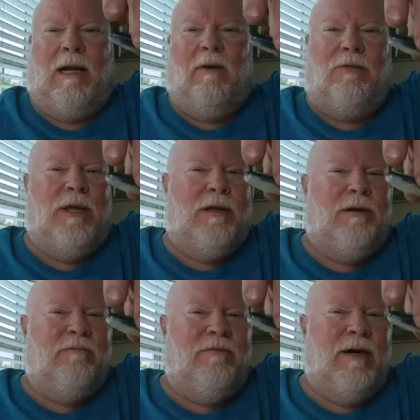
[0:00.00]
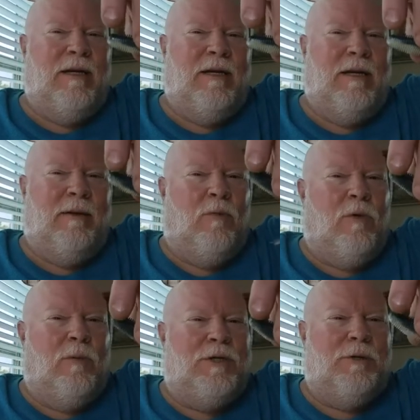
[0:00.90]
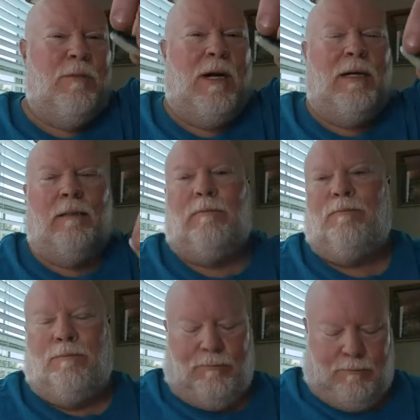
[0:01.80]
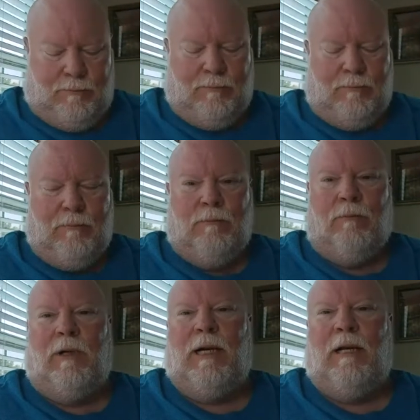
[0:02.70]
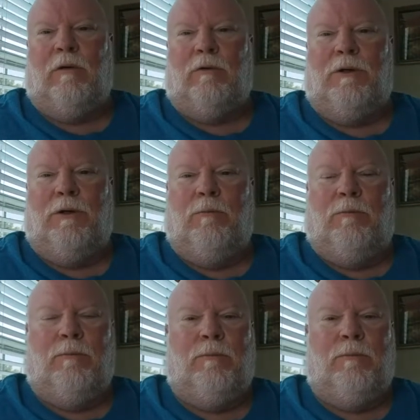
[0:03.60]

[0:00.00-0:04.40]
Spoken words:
I don't think you can find it anymore, but you might. Pretty neat little tube.